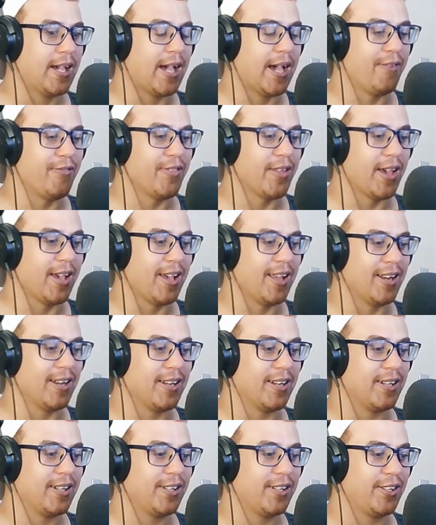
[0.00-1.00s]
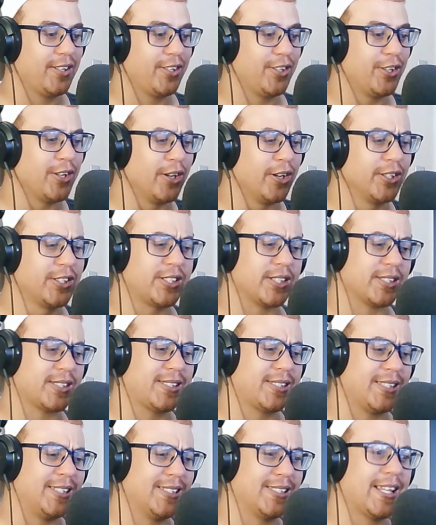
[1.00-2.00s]
And then, you know,
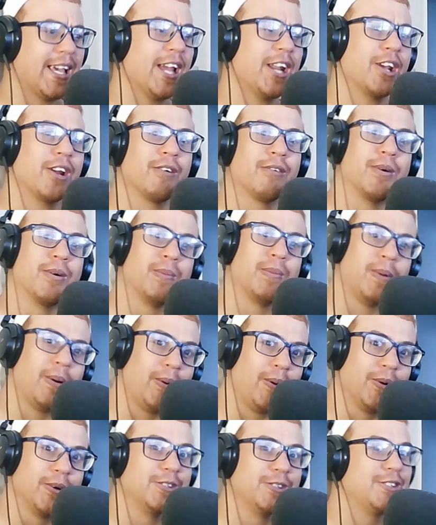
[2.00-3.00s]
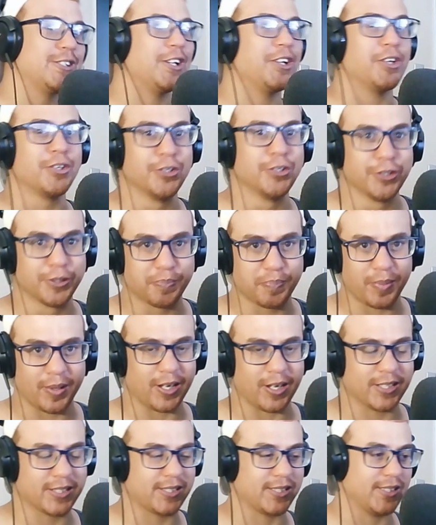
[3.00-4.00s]
just he's getting rewards and loot
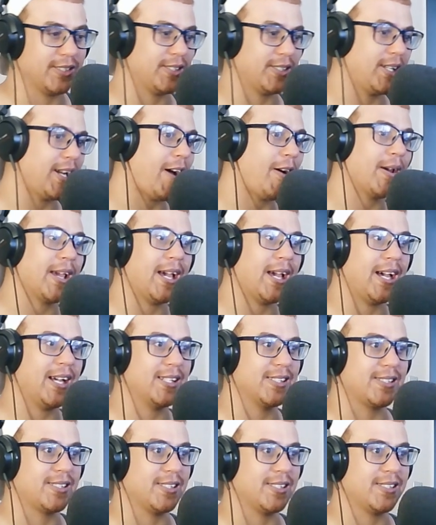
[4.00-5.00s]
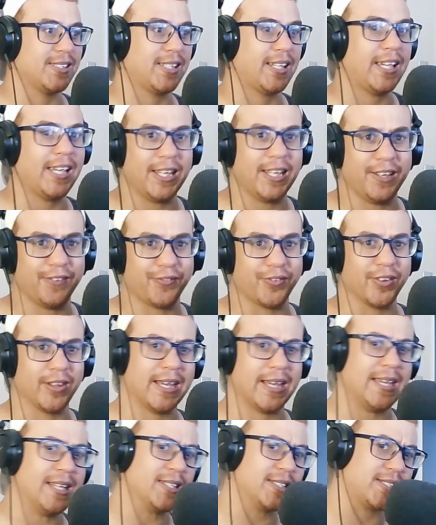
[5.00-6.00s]
boxes, and now he has this key for the
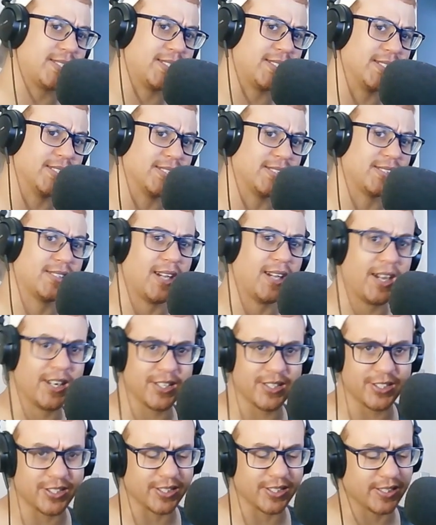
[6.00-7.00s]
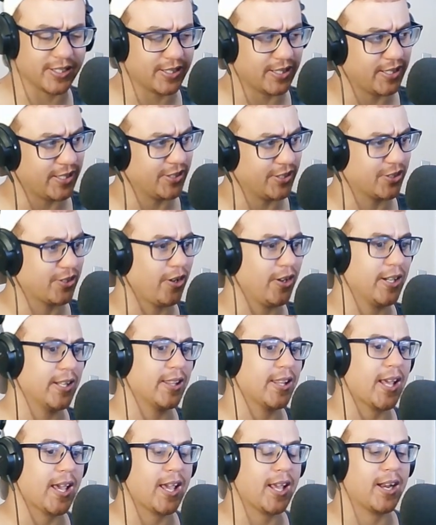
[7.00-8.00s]
instance dungeon, and he's gone in
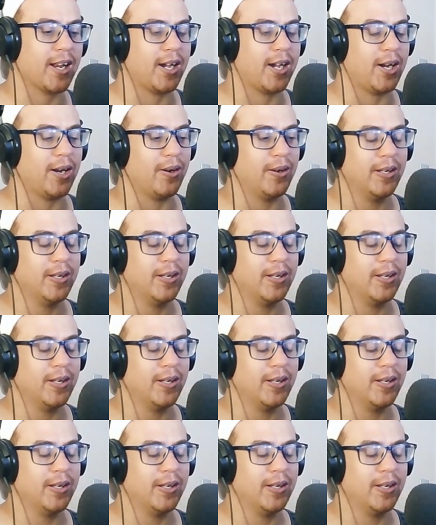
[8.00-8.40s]
there now,